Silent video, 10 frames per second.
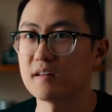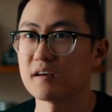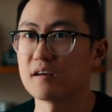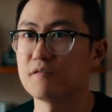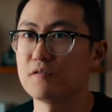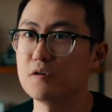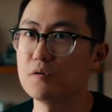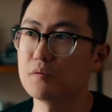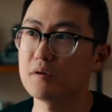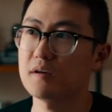Like if
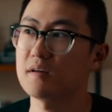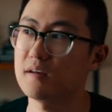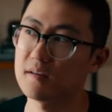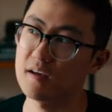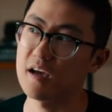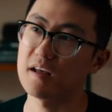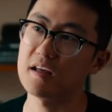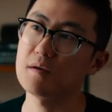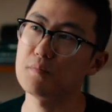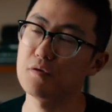you at
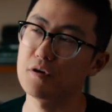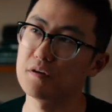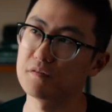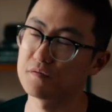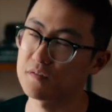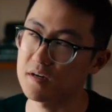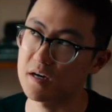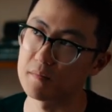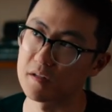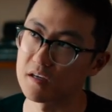any point of
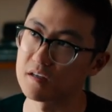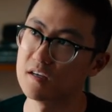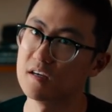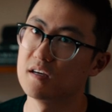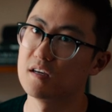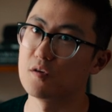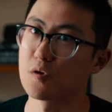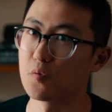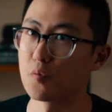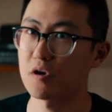time, like
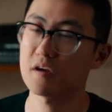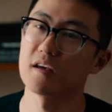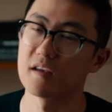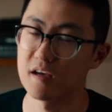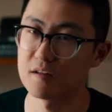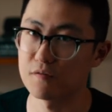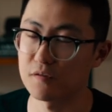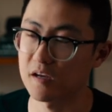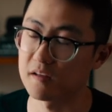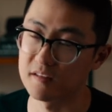you're working and you
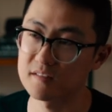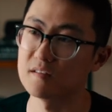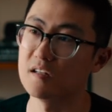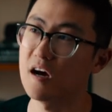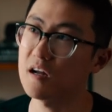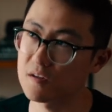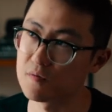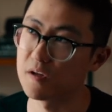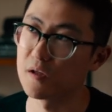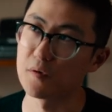feel like this is not
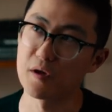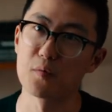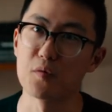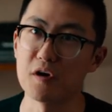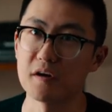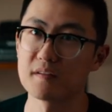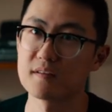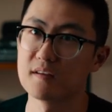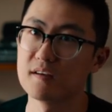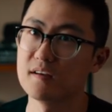really what I
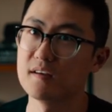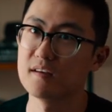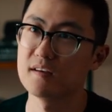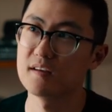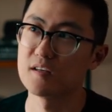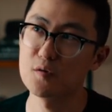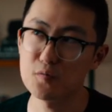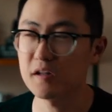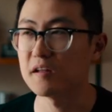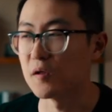want, you
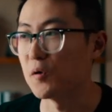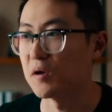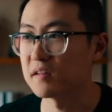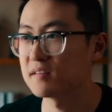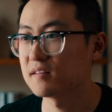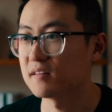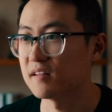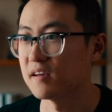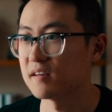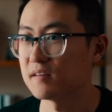really know it,
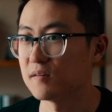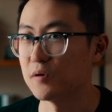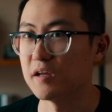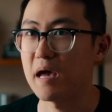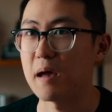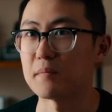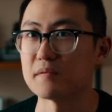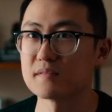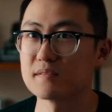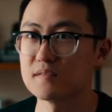like when it
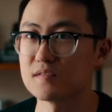happens.